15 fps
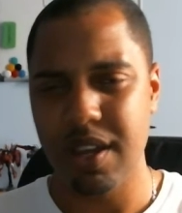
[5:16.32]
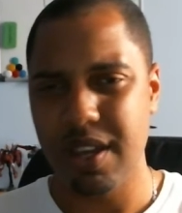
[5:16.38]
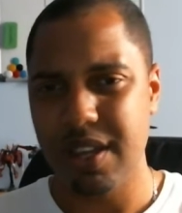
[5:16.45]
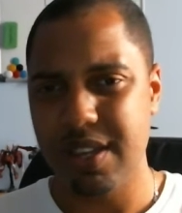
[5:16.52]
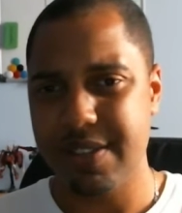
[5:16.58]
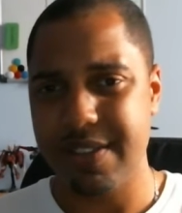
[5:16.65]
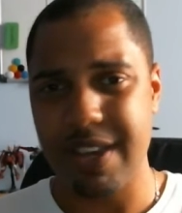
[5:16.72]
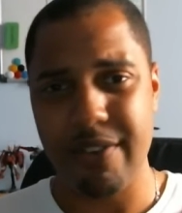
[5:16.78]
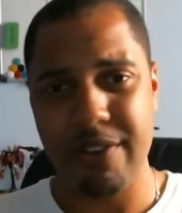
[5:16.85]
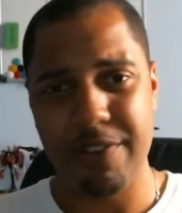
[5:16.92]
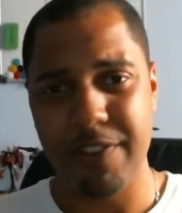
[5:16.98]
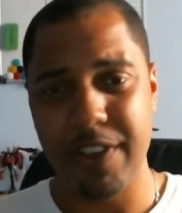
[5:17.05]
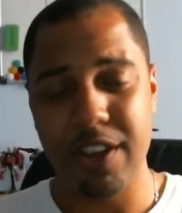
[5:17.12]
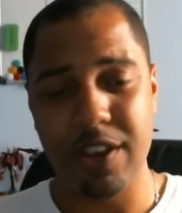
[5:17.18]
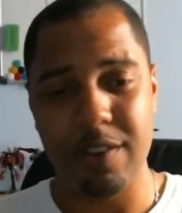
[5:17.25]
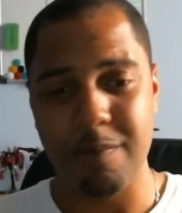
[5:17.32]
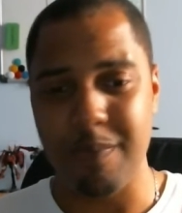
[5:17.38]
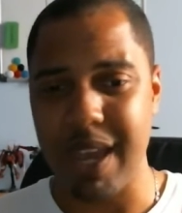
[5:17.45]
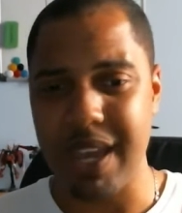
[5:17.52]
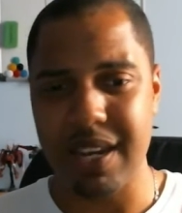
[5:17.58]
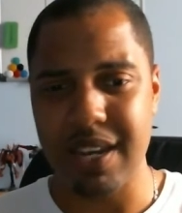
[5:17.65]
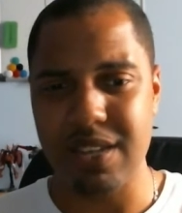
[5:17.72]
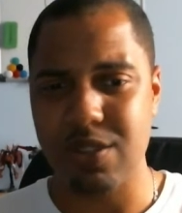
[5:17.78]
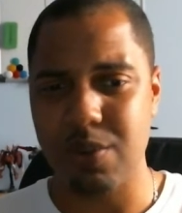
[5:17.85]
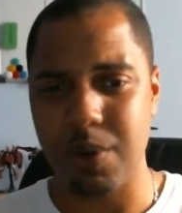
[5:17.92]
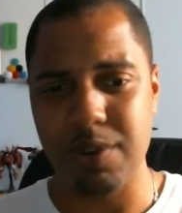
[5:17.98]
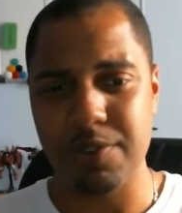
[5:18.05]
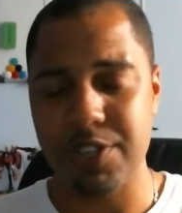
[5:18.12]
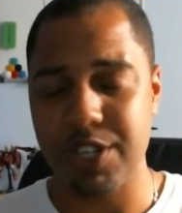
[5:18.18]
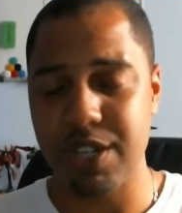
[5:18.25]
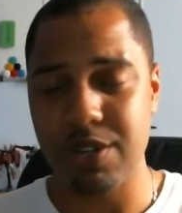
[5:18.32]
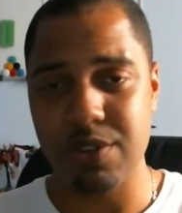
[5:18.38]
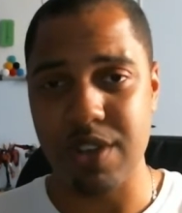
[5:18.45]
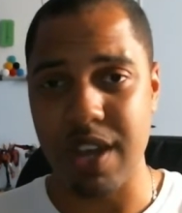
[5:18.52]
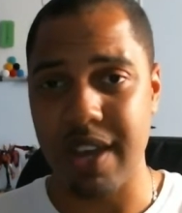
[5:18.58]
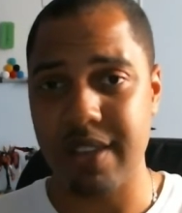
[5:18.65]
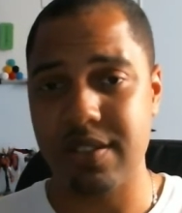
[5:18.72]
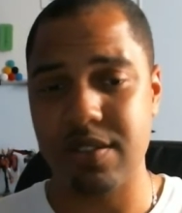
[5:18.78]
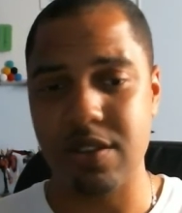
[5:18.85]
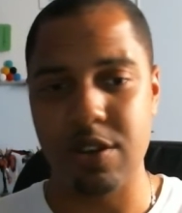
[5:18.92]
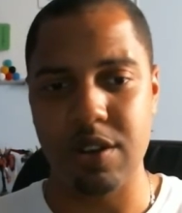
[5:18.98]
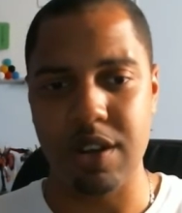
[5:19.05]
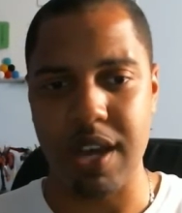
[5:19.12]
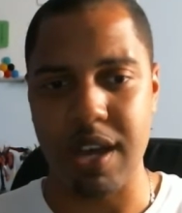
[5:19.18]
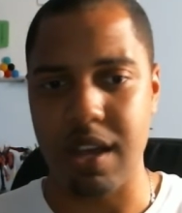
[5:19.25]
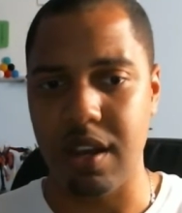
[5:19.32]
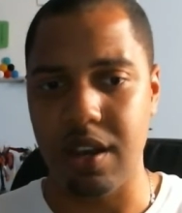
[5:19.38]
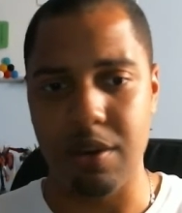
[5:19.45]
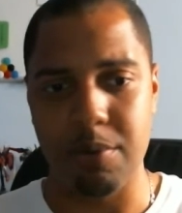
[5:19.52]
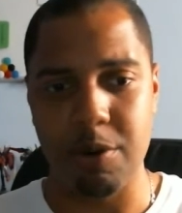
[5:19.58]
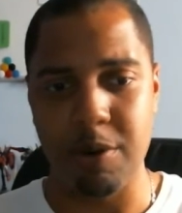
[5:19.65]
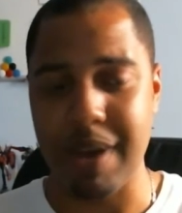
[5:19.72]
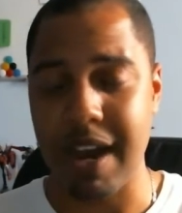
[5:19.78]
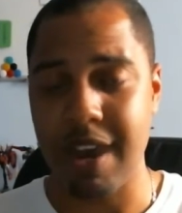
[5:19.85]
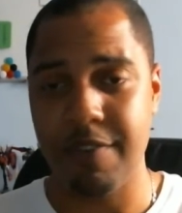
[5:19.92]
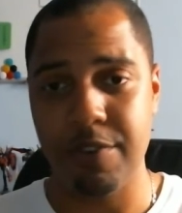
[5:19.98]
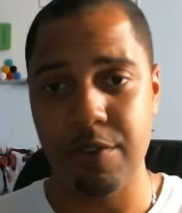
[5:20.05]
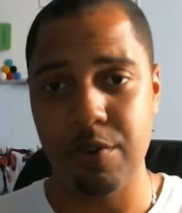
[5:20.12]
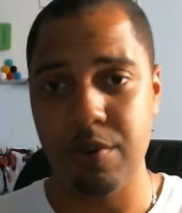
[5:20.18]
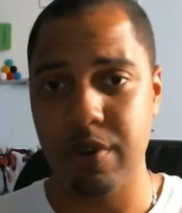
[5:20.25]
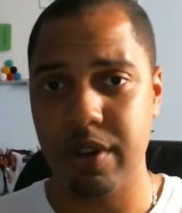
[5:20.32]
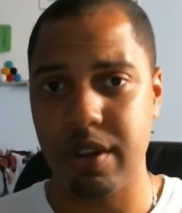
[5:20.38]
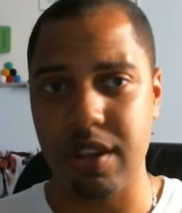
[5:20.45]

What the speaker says: Zeref, he could have made these 12 shields, guys, so like a lot more powerful,